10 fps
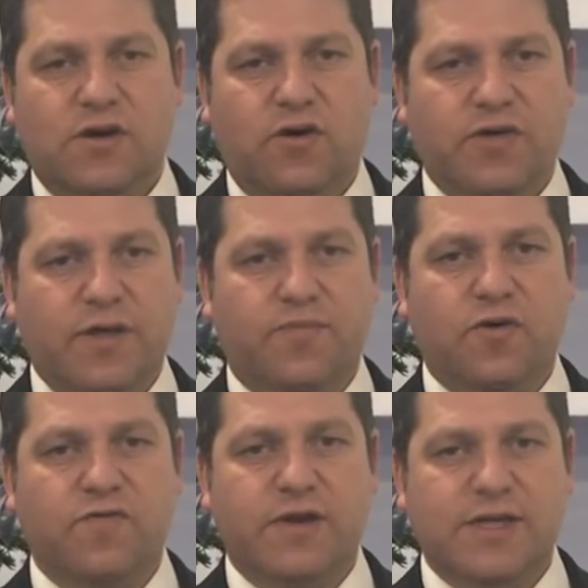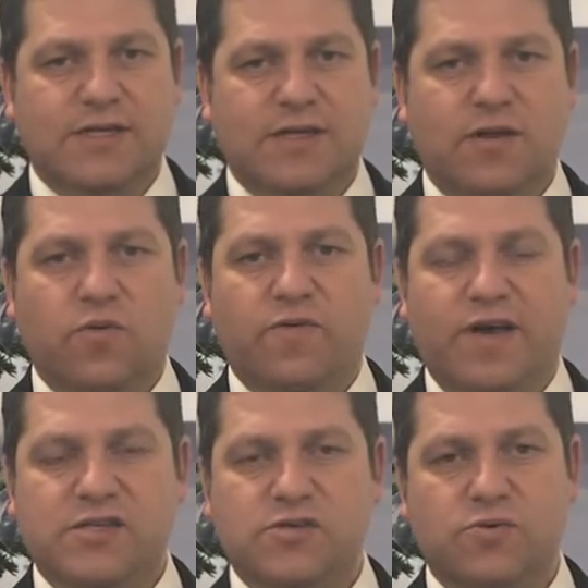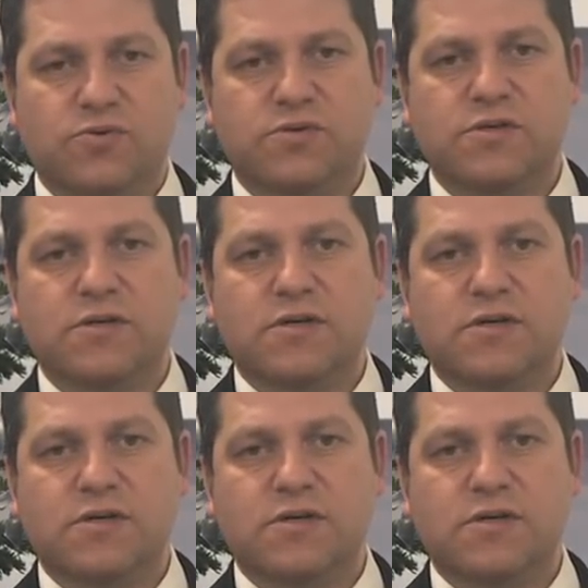on the improvement needed in all of our schools.